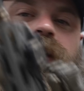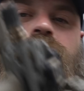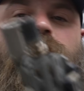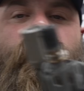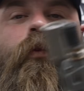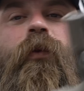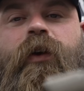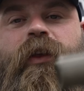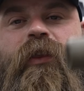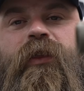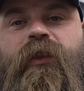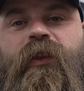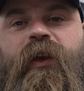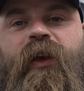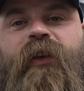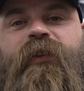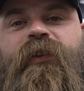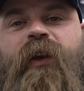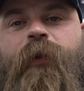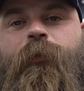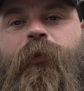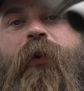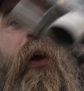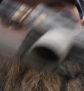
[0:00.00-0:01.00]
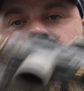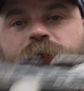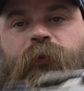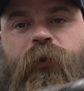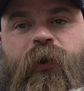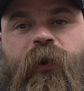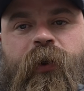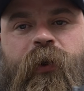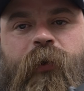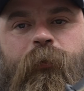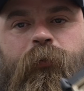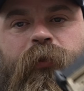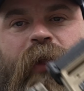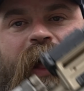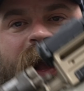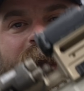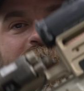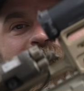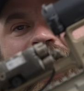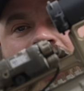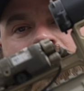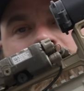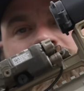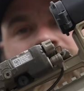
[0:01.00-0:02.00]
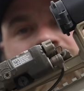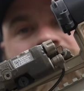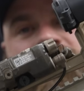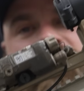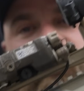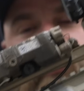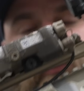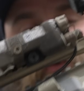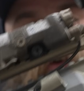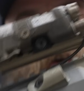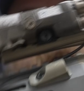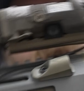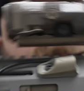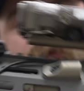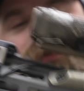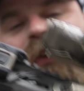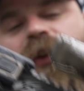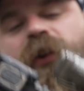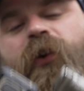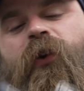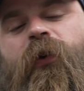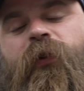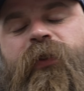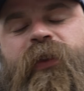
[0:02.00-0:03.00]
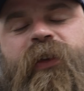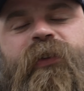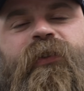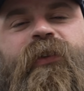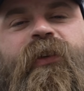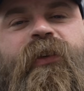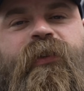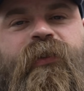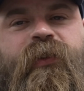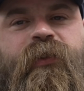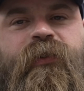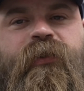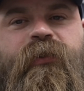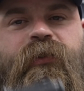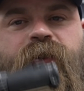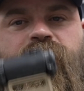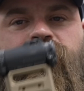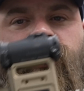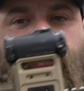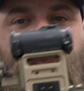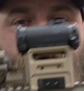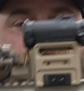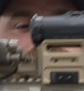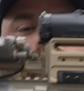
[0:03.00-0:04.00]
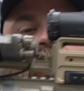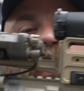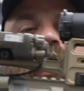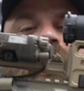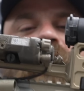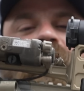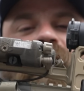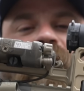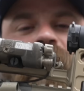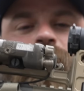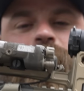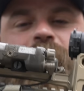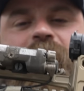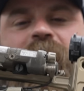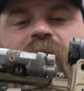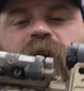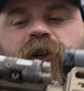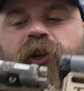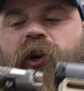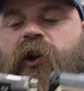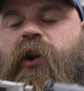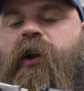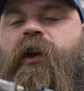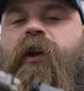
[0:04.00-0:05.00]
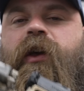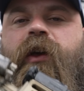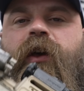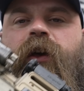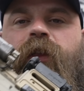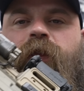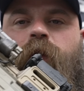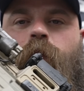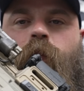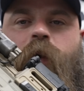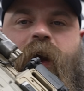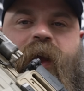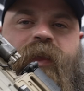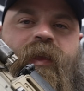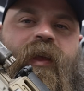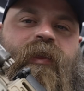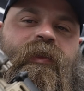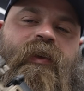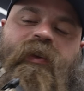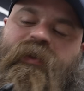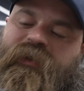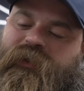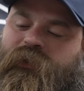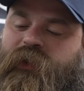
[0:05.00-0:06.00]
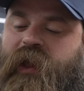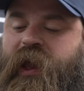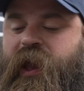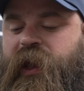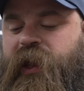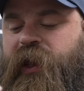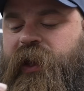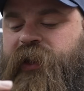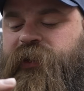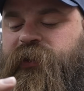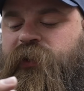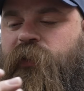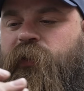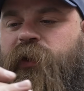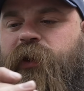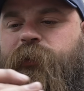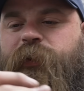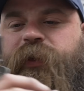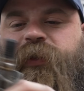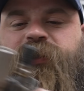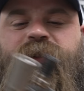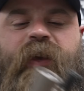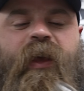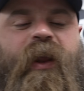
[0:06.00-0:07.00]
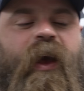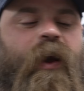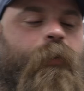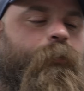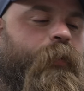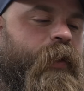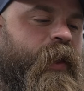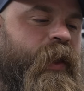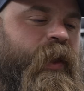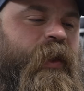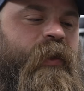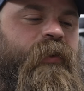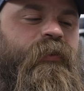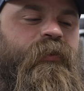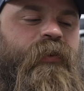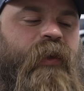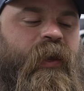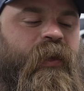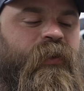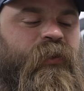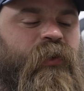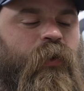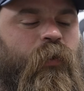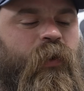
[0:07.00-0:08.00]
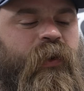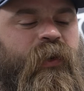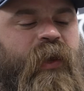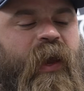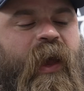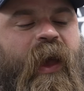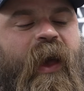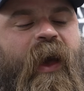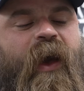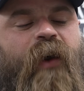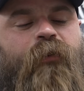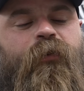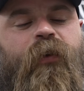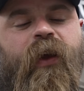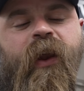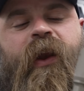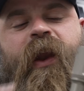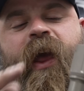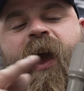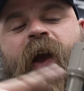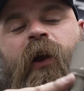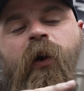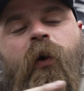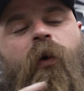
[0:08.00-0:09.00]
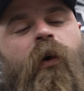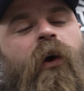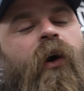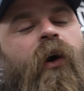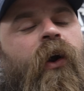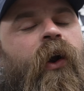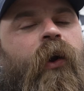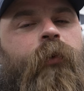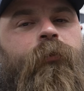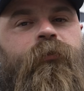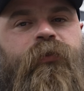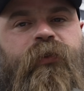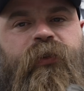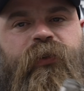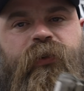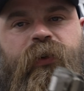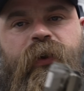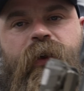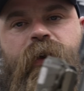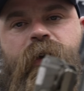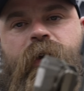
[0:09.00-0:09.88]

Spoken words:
with this. I brought 300 Blackout. If you don't know what this is a Q Honey Badger. The way that this thing is going to be set up is it's going to have an Echo Arms